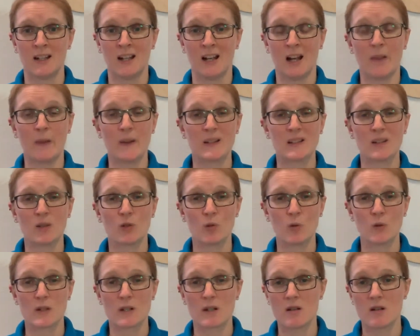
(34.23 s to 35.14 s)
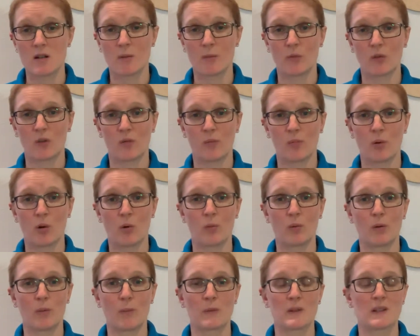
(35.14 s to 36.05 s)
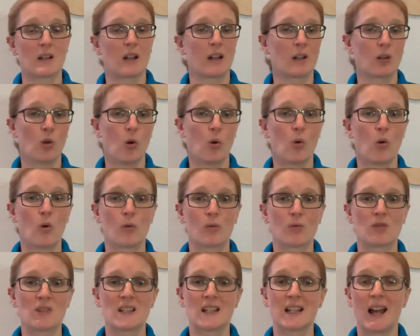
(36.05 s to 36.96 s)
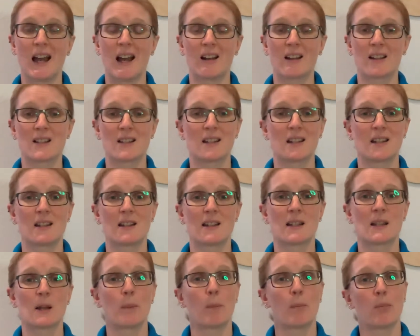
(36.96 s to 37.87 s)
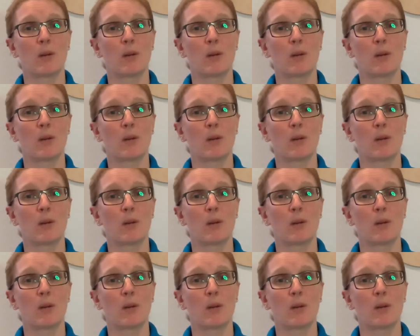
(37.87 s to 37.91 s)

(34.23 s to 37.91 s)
And this can cause a number of problems like corns, calluses,